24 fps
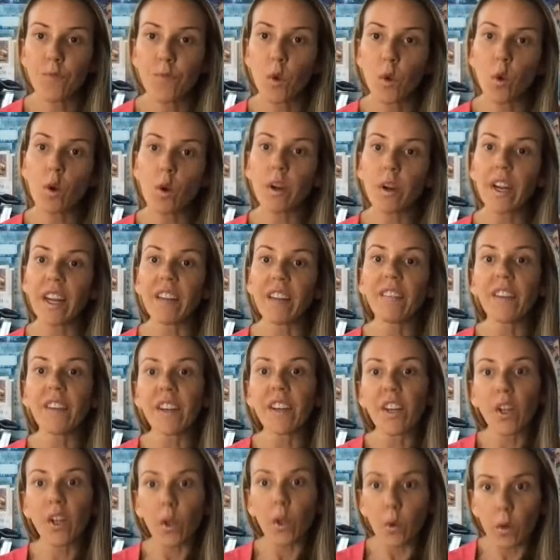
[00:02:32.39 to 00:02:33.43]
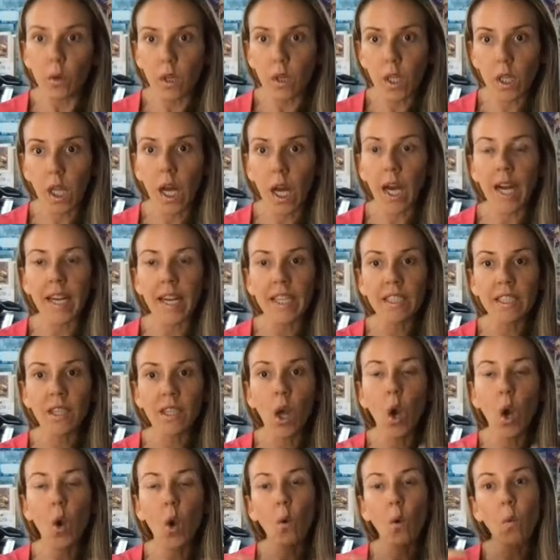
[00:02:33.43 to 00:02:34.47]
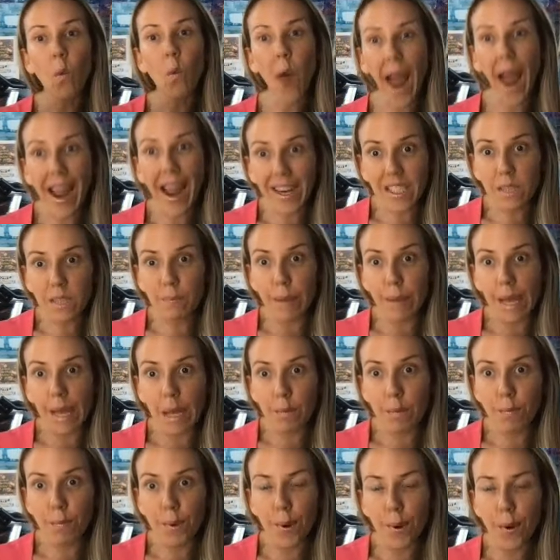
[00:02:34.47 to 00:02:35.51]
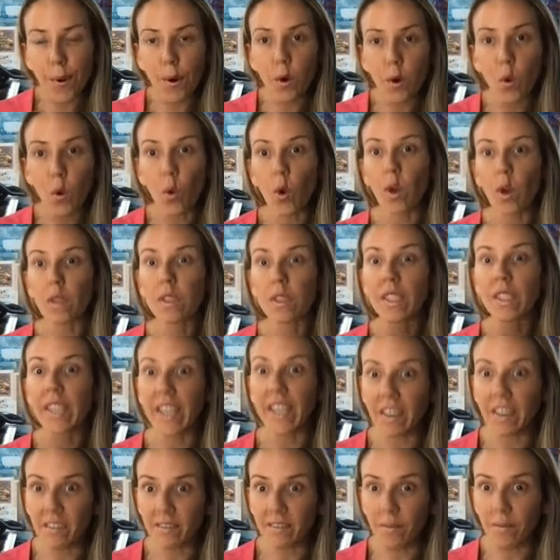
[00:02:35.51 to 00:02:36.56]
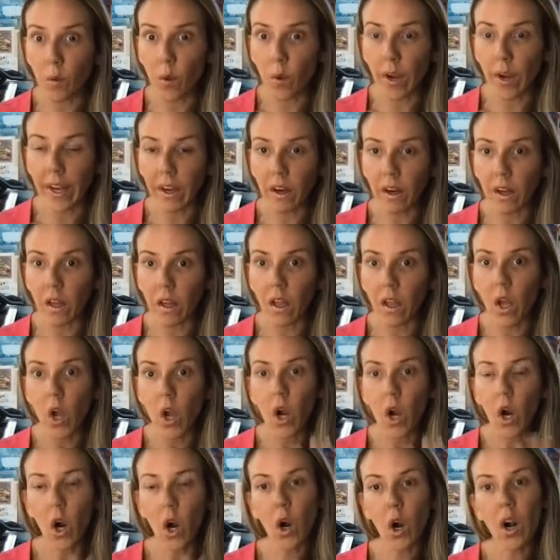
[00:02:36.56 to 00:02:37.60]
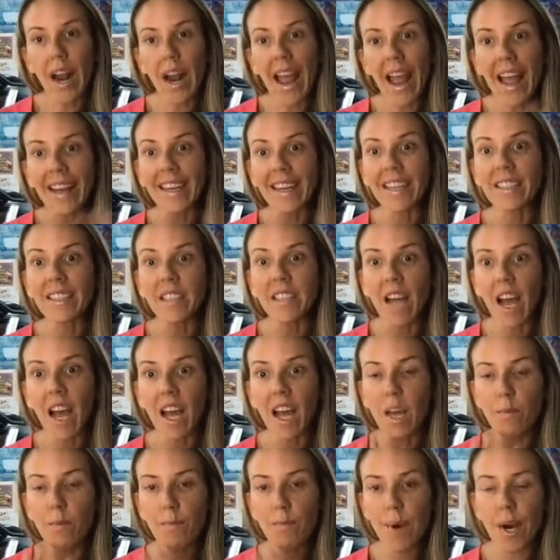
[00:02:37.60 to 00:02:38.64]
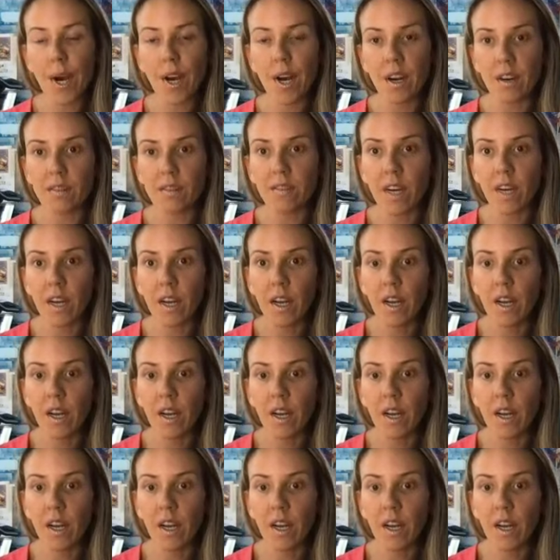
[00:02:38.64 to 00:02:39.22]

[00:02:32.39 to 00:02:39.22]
or even utilize wax paper or tin foil or any type of